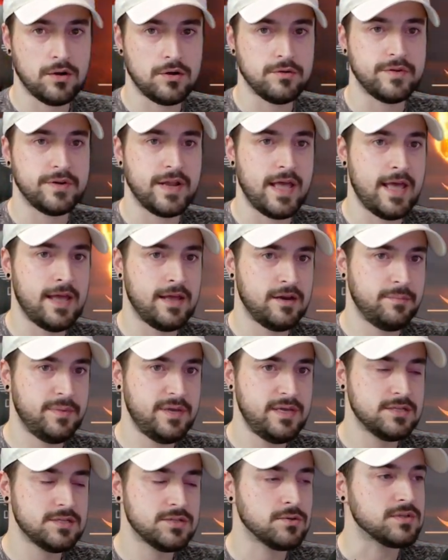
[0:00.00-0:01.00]
an
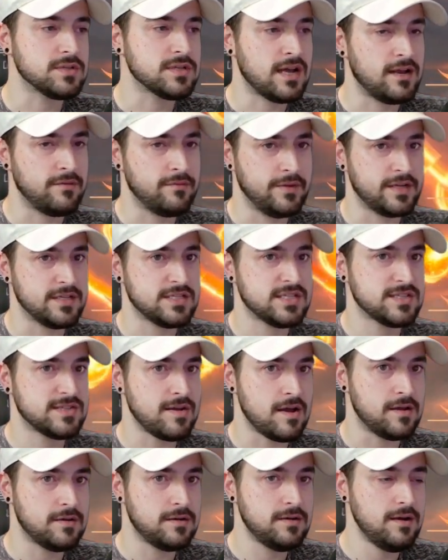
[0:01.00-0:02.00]
enemy, so it's kind of like a
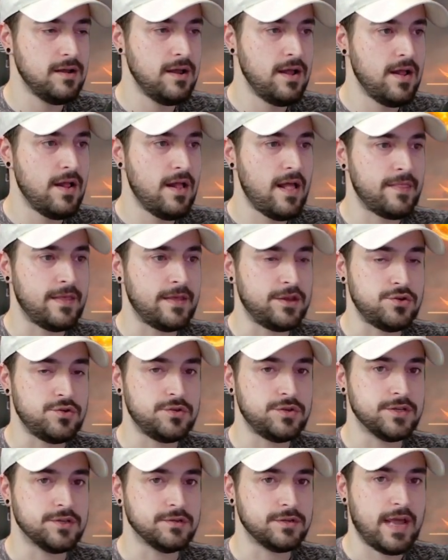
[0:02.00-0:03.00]
stun, and then you
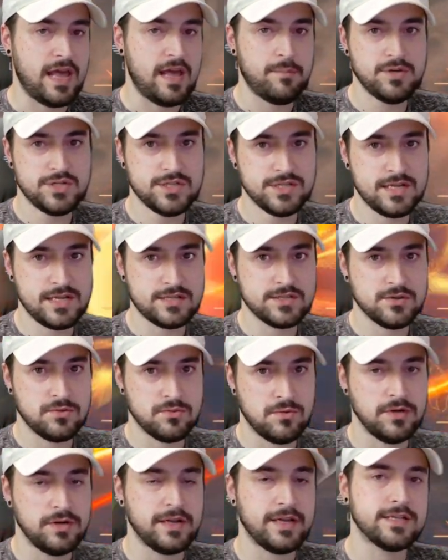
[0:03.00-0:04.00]
deal damage to that
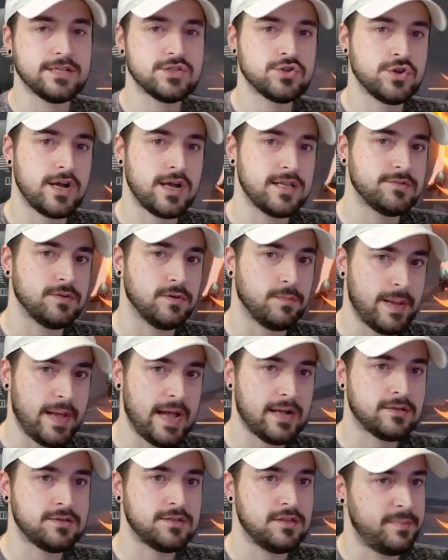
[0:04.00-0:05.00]
soul and it gets transferred
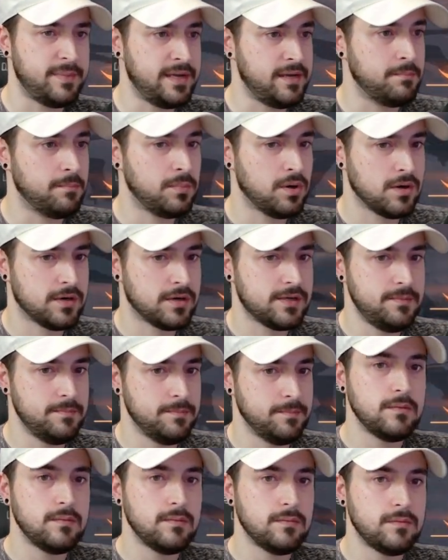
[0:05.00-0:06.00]
back to the main body.
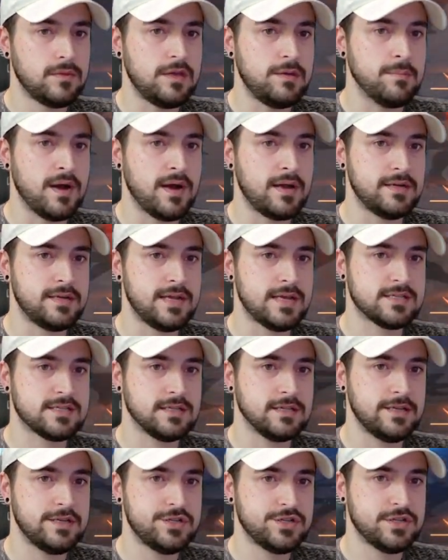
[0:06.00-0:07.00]
The Mind
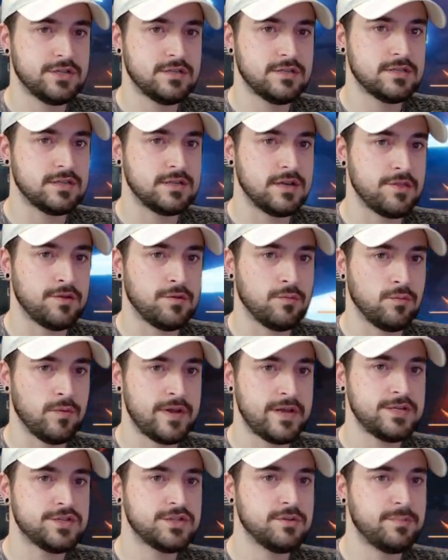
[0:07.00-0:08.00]
Desolation's another
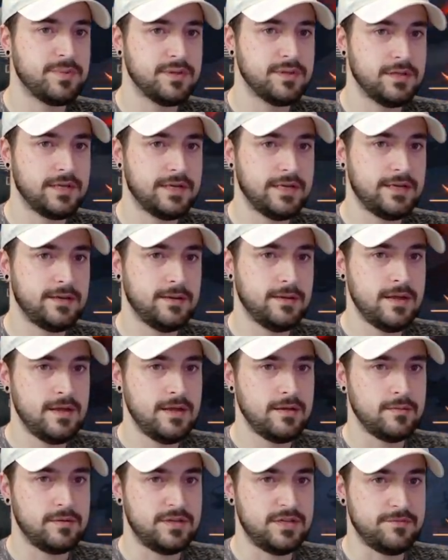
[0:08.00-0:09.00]
ranged ability.
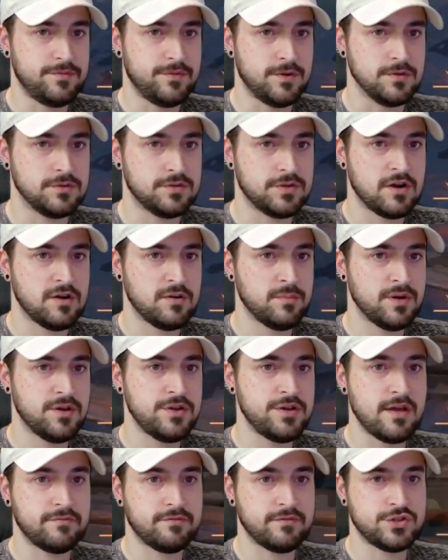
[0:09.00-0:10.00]
Default Dharma,
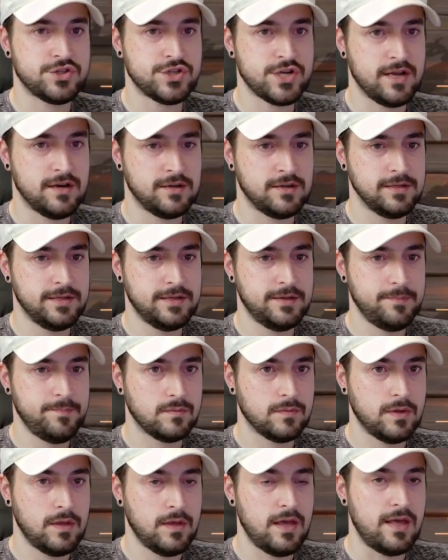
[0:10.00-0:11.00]
you have to channel it,
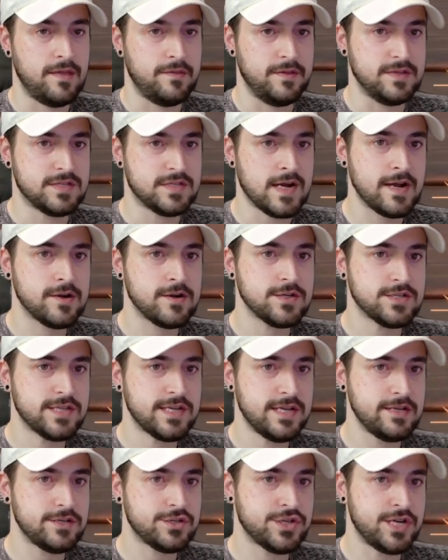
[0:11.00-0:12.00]
and the Tiger
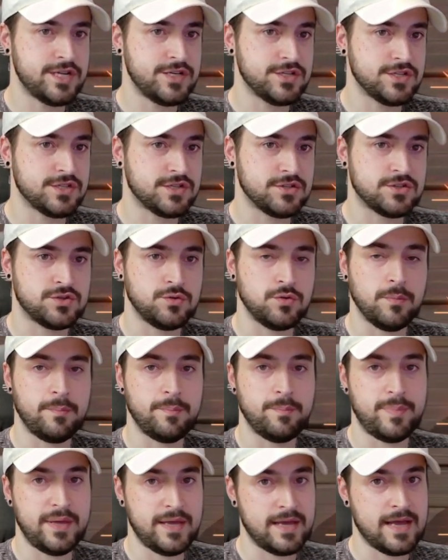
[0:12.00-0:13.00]
State changes just to a
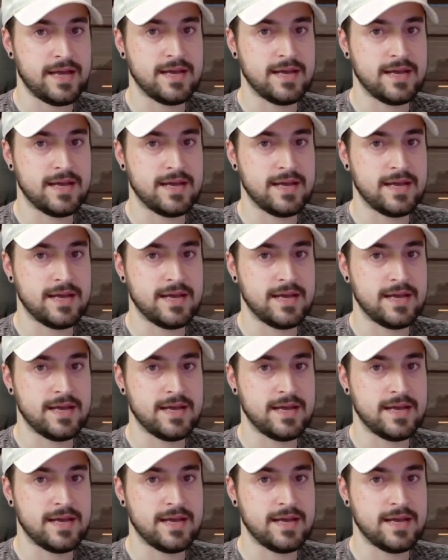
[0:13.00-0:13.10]
big ass